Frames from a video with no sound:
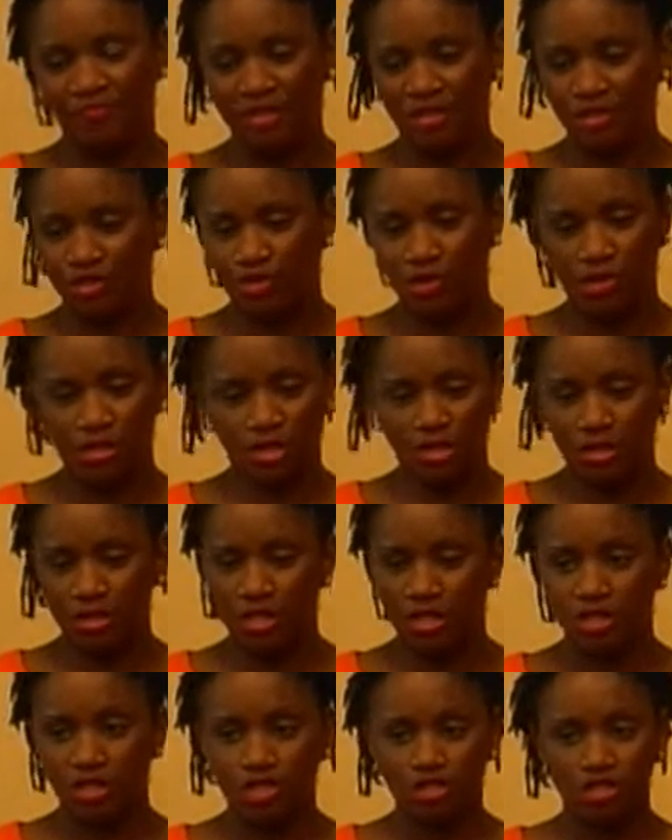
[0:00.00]
That's all that it
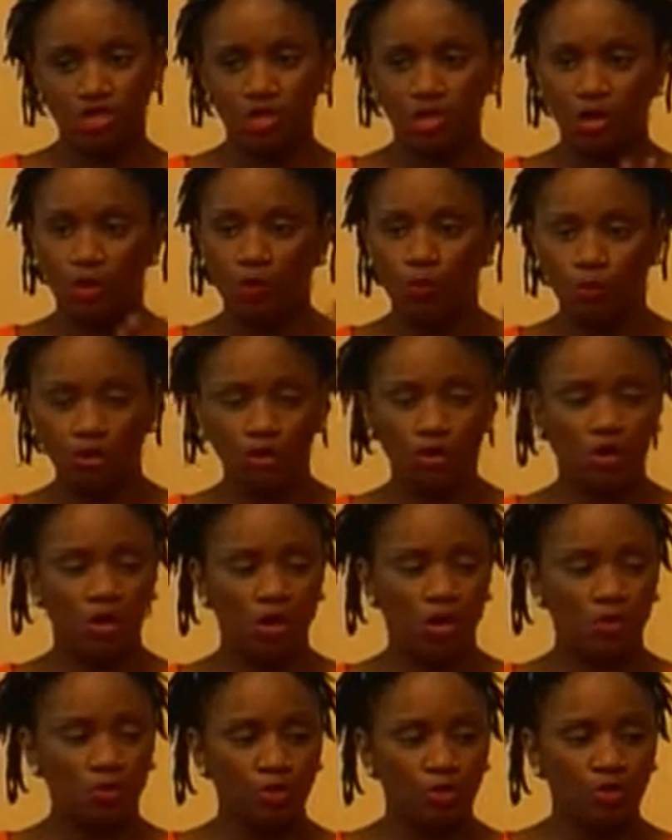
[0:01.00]
does. Just when you go home,